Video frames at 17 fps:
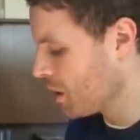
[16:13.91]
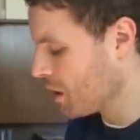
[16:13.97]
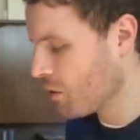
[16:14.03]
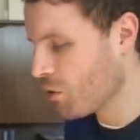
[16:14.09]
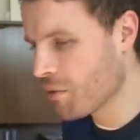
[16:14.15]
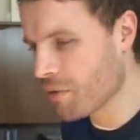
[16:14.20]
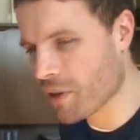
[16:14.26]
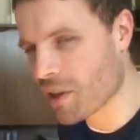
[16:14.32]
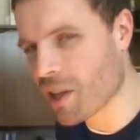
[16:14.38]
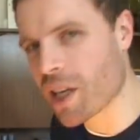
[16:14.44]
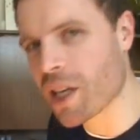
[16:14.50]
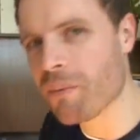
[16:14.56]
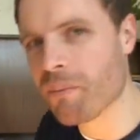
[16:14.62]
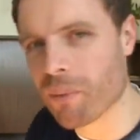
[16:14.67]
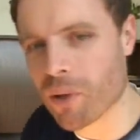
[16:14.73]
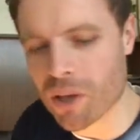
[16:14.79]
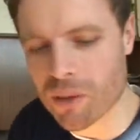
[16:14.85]
they're all for
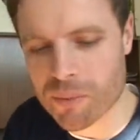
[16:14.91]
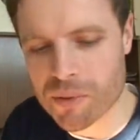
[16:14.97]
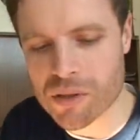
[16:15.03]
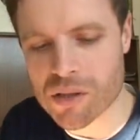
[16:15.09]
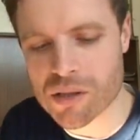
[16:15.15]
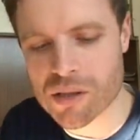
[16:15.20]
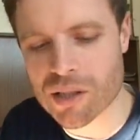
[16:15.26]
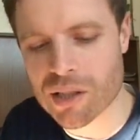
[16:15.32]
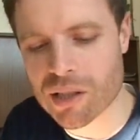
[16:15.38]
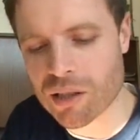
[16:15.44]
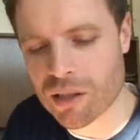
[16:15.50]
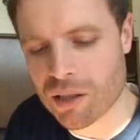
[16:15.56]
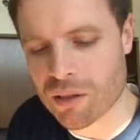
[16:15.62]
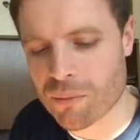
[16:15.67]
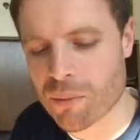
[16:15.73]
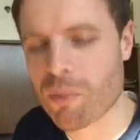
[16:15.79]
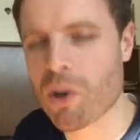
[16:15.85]
game purposes, the
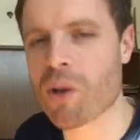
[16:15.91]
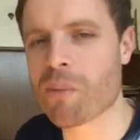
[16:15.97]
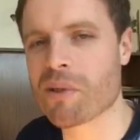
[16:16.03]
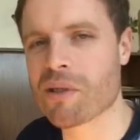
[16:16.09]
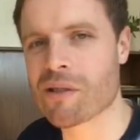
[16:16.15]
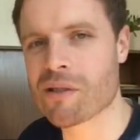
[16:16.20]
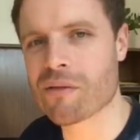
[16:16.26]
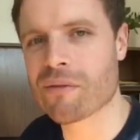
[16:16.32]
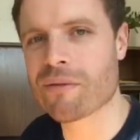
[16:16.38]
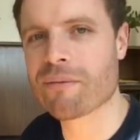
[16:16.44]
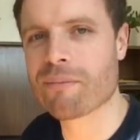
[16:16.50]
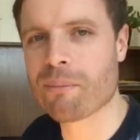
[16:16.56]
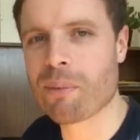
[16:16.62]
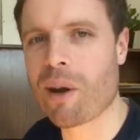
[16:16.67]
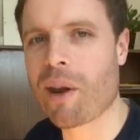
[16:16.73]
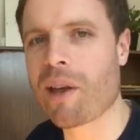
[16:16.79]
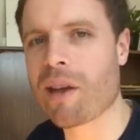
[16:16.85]
purposes of
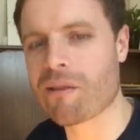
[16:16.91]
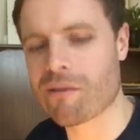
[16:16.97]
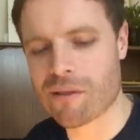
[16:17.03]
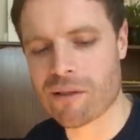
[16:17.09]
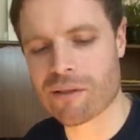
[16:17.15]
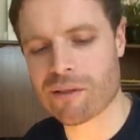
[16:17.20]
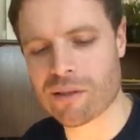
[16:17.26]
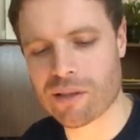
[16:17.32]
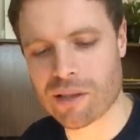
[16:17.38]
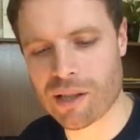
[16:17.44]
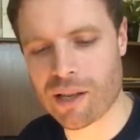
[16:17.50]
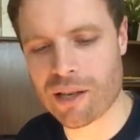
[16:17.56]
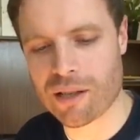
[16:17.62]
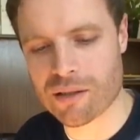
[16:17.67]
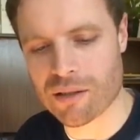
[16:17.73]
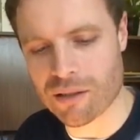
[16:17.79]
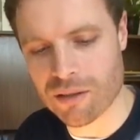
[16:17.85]
playing rather than
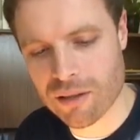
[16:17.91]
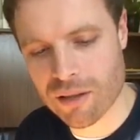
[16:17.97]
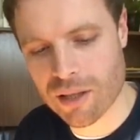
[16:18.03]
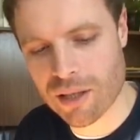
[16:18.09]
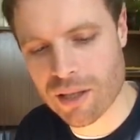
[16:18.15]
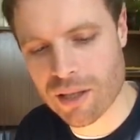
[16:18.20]
collecting.